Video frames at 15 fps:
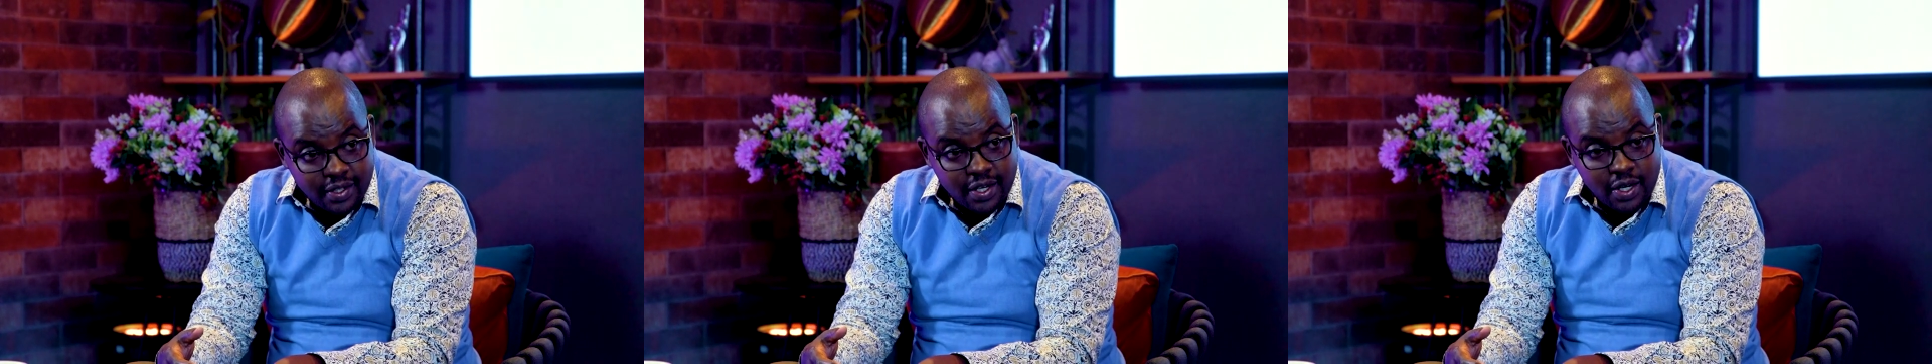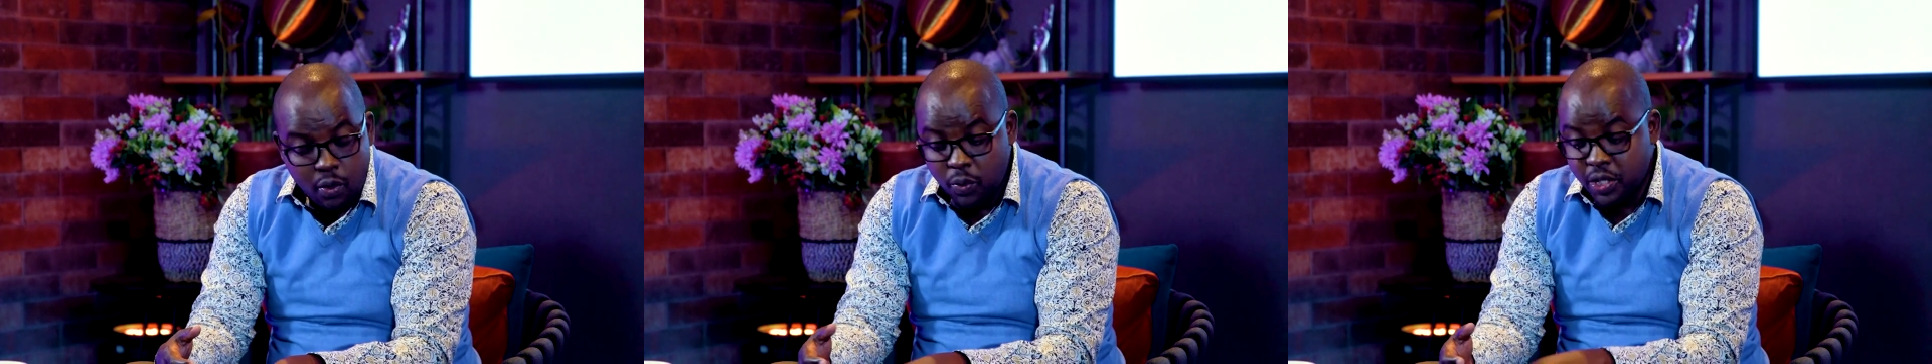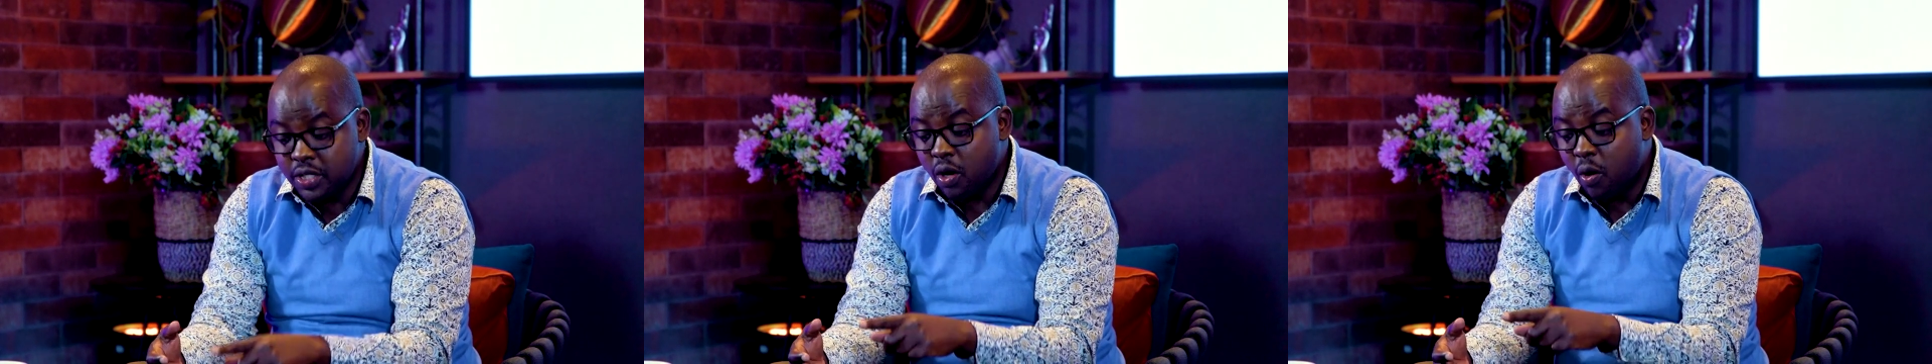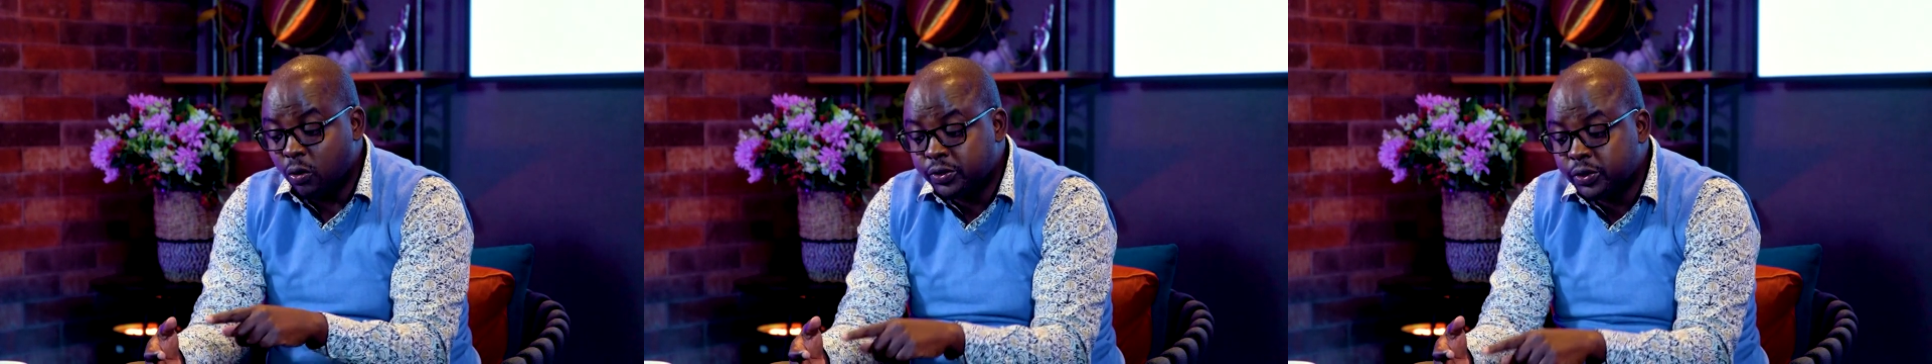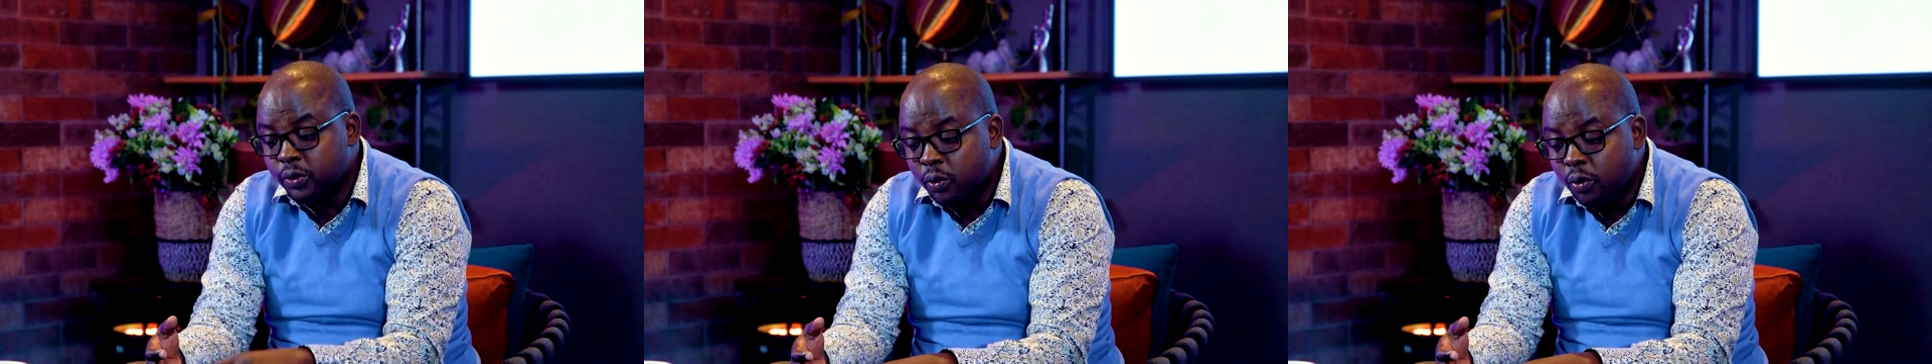which
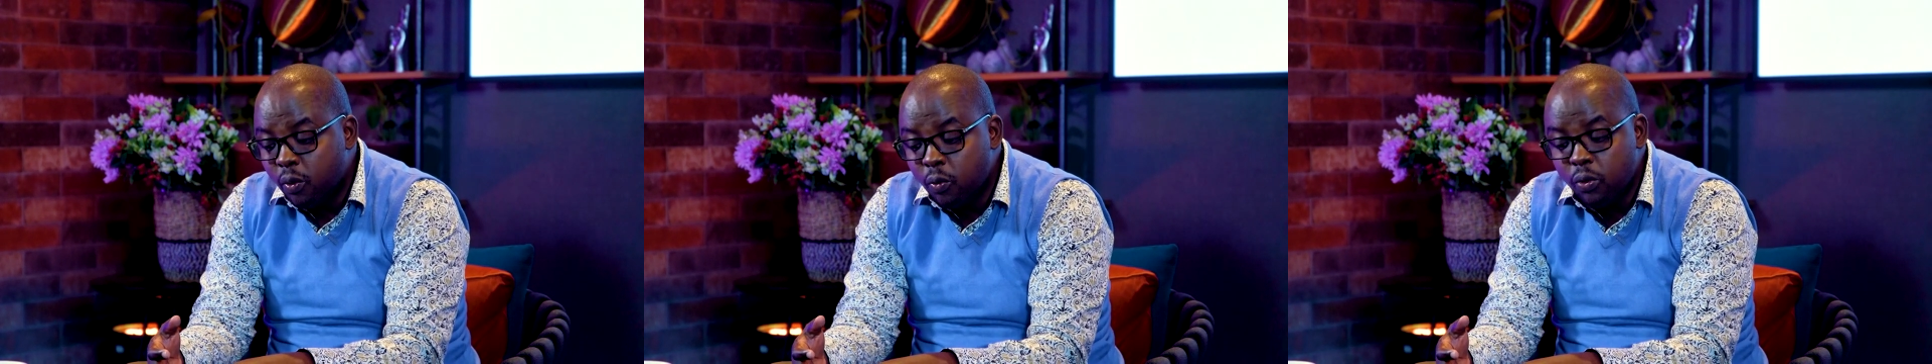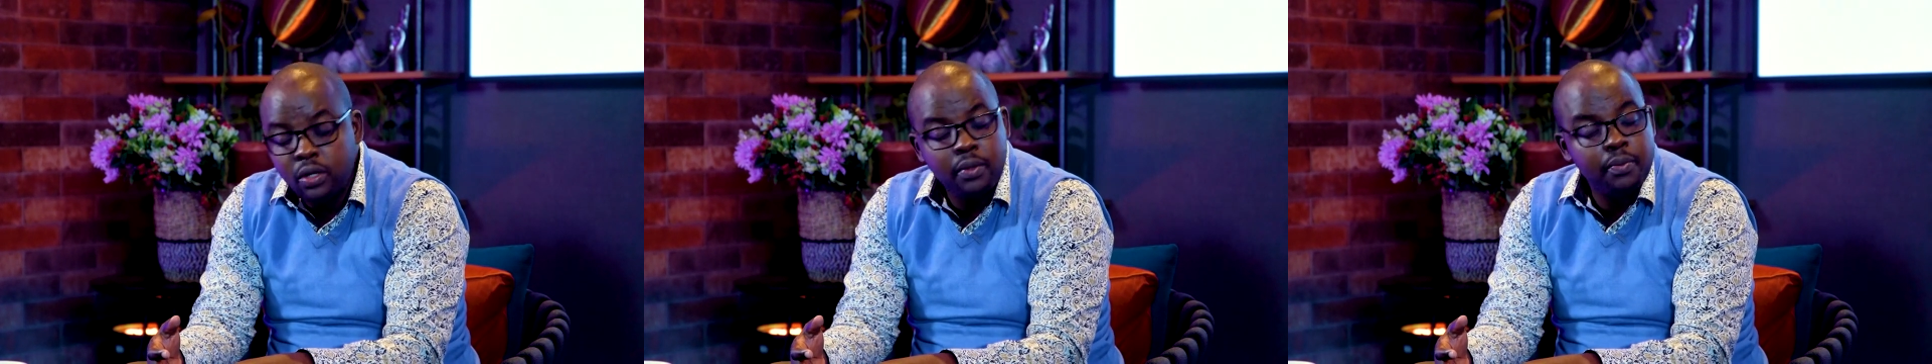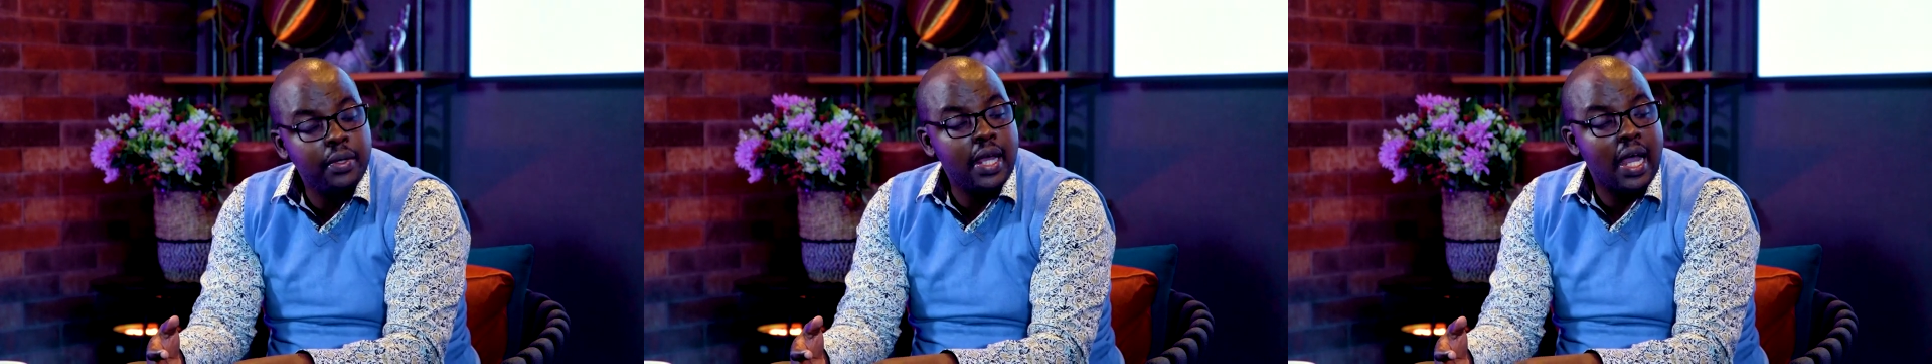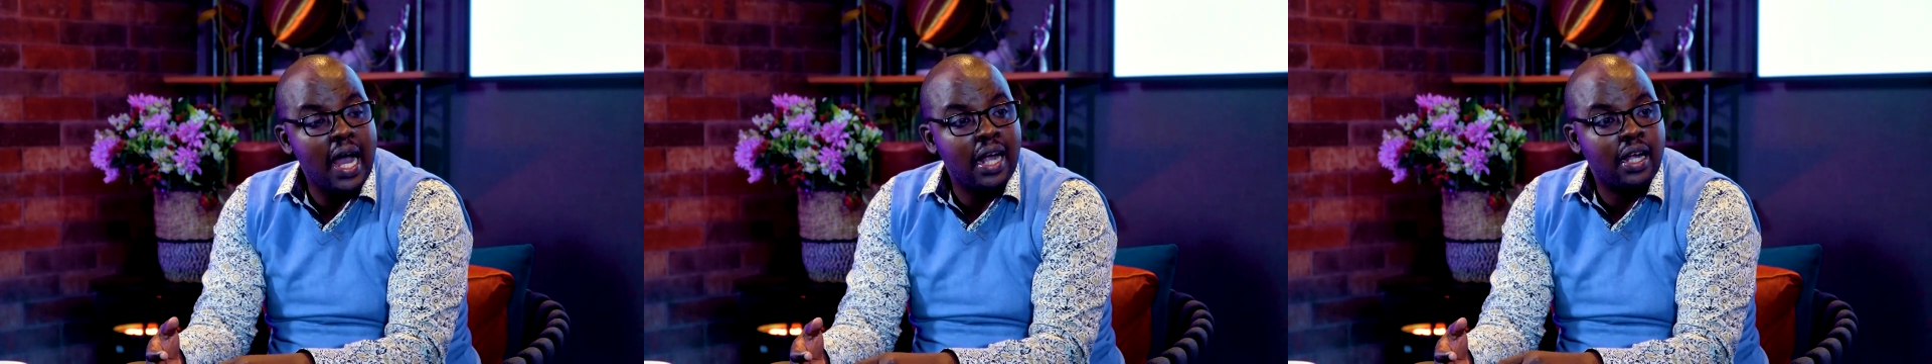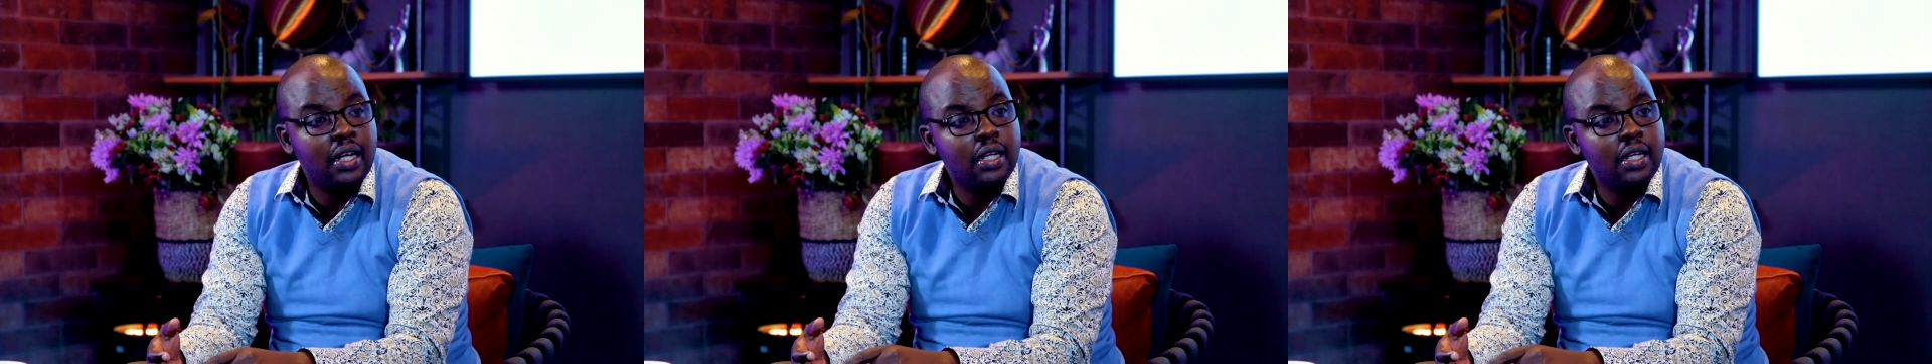also will be a,